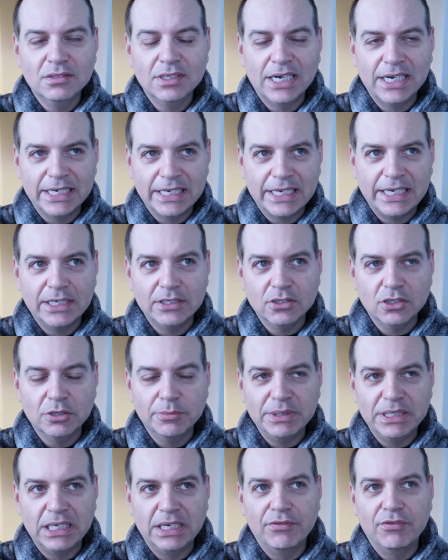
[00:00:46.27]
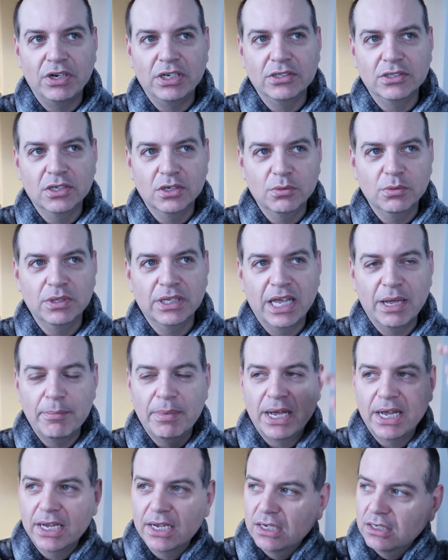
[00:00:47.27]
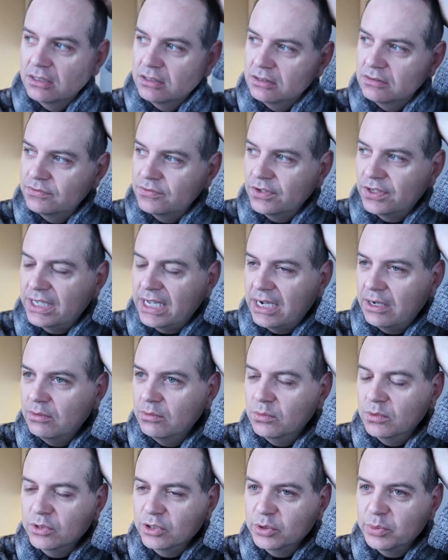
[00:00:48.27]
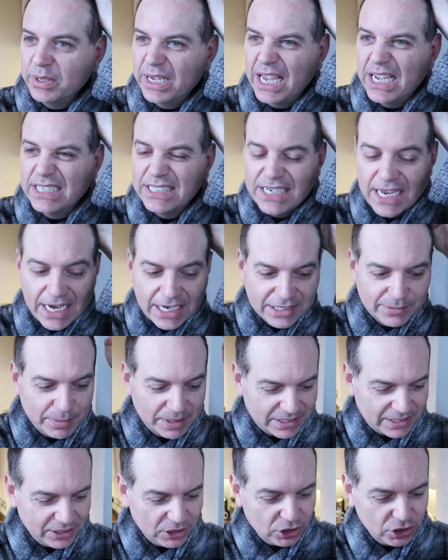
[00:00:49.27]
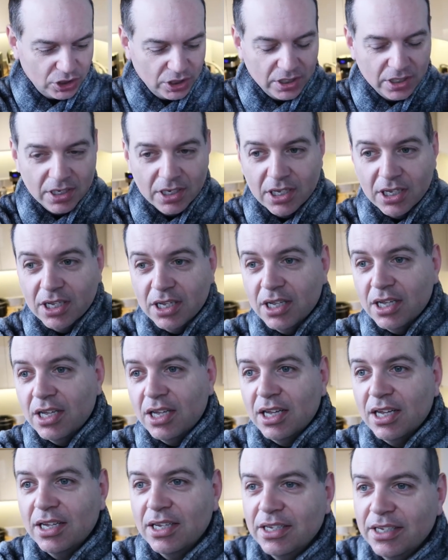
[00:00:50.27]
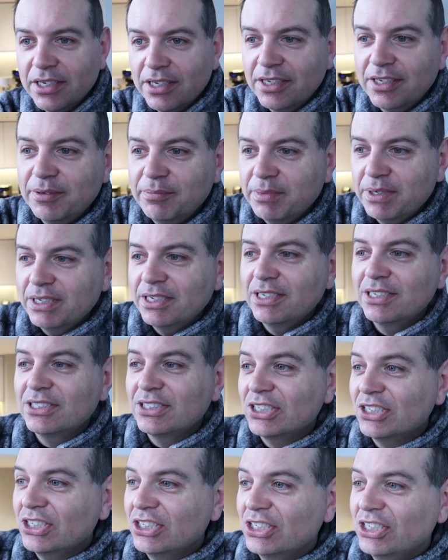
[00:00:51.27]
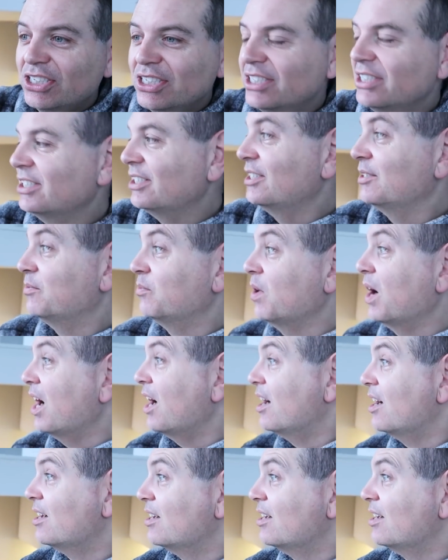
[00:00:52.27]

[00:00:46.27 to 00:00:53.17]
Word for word: IKEA is going to be delivering so we'll get back to that once we get a text message. Um, so, what?